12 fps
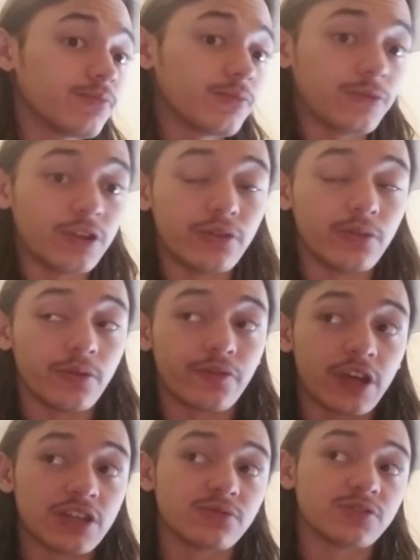get a
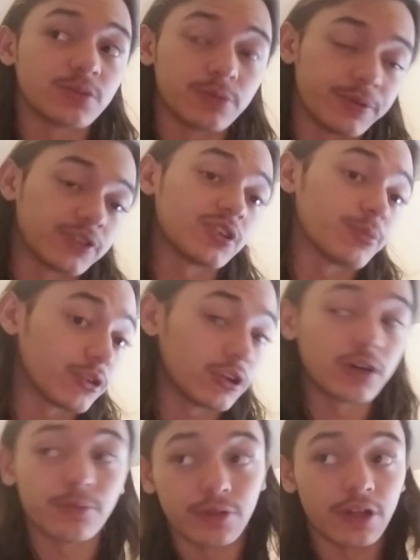notification when someone picks something
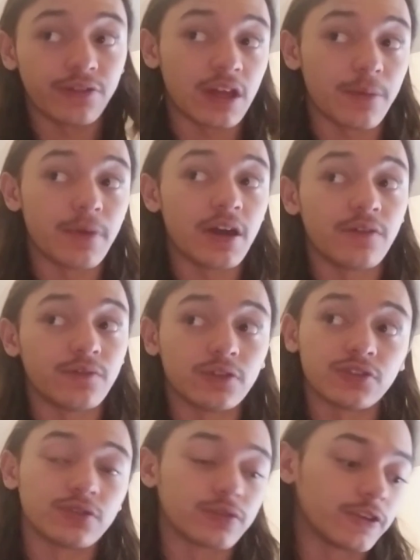up. Not that bad for
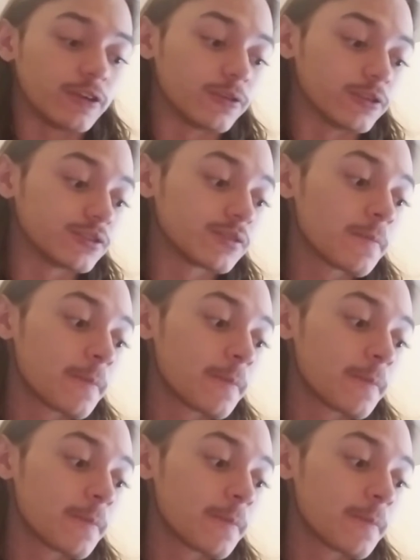certain killers.